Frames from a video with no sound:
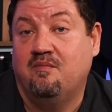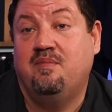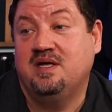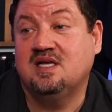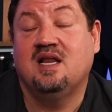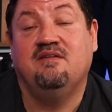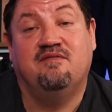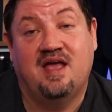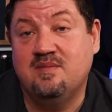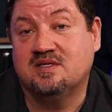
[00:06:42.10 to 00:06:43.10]
basically
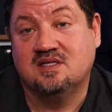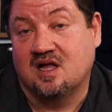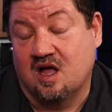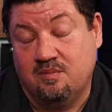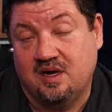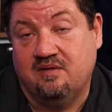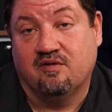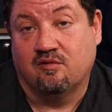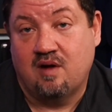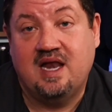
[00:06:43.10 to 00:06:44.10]
famous in the company
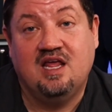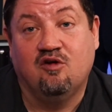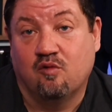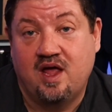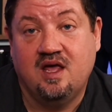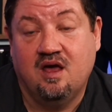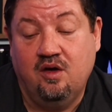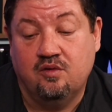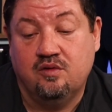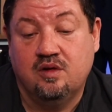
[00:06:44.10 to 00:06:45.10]
for writing great
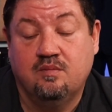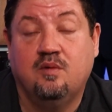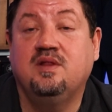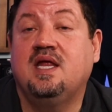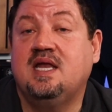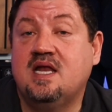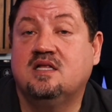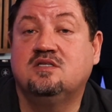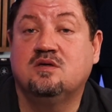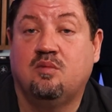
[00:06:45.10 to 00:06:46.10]
code. But when they
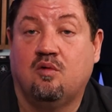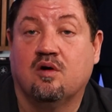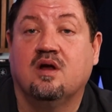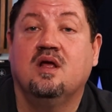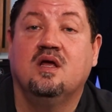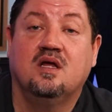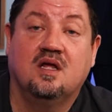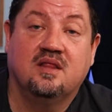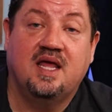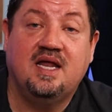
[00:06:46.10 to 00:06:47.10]
needed support,
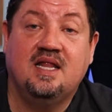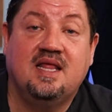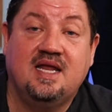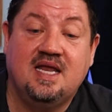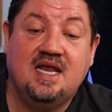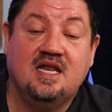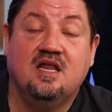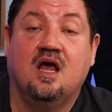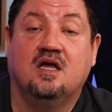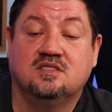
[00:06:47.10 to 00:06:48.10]
they
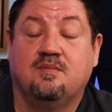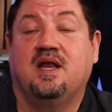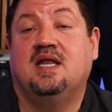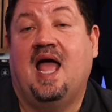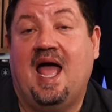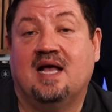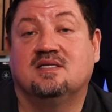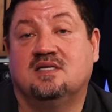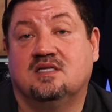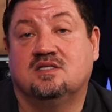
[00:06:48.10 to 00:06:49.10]
needed somebody to
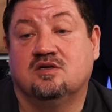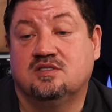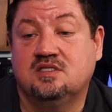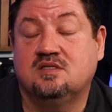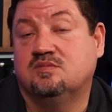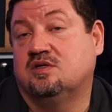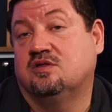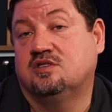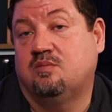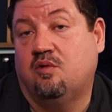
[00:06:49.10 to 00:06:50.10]
access their system. So
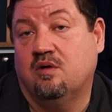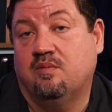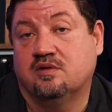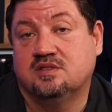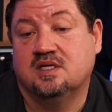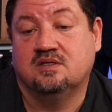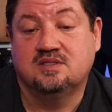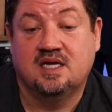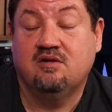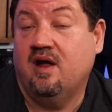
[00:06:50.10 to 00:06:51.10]
the support personnel
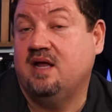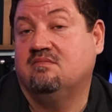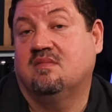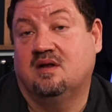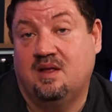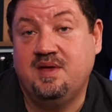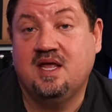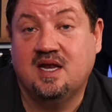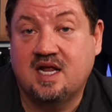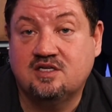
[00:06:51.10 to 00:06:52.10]
said, great, let me
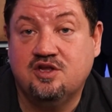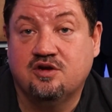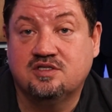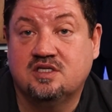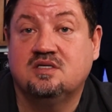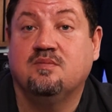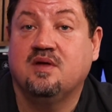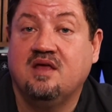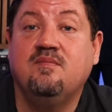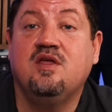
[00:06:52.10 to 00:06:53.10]
connect to your system.
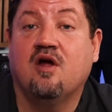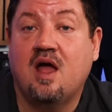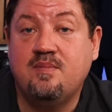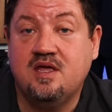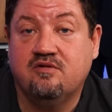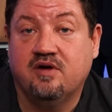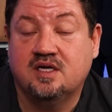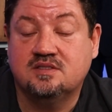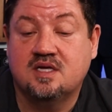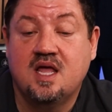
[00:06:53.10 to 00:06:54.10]
Give me your IP
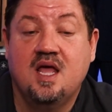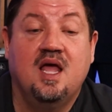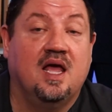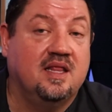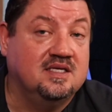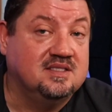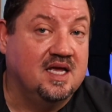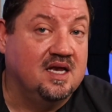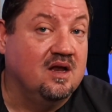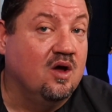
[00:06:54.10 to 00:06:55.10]
address. And they
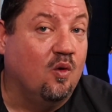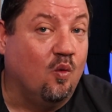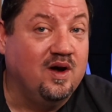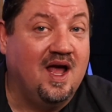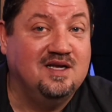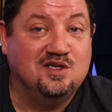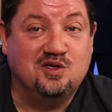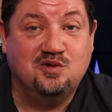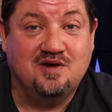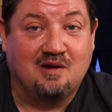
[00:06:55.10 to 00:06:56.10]
said
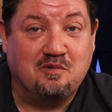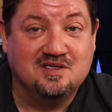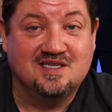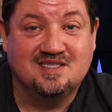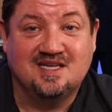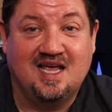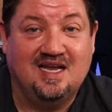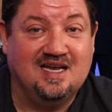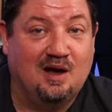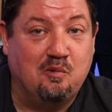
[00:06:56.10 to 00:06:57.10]

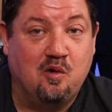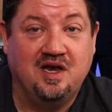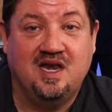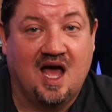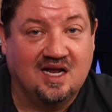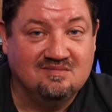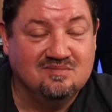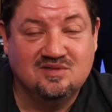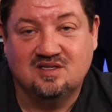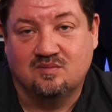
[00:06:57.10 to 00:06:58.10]
192.168.1.
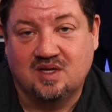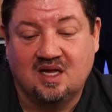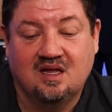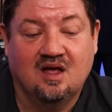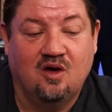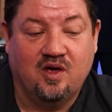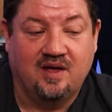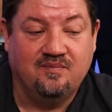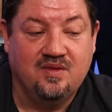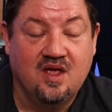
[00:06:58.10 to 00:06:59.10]
something.
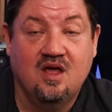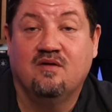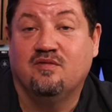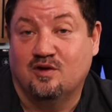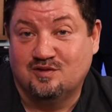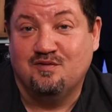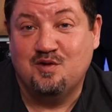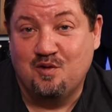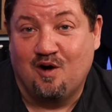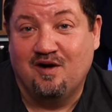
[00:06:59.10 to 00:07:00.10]
Okay, those of
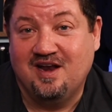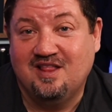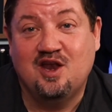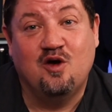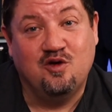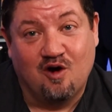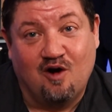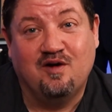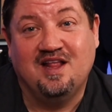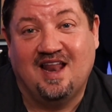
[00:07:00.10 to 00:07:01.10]
you already in the know, you're already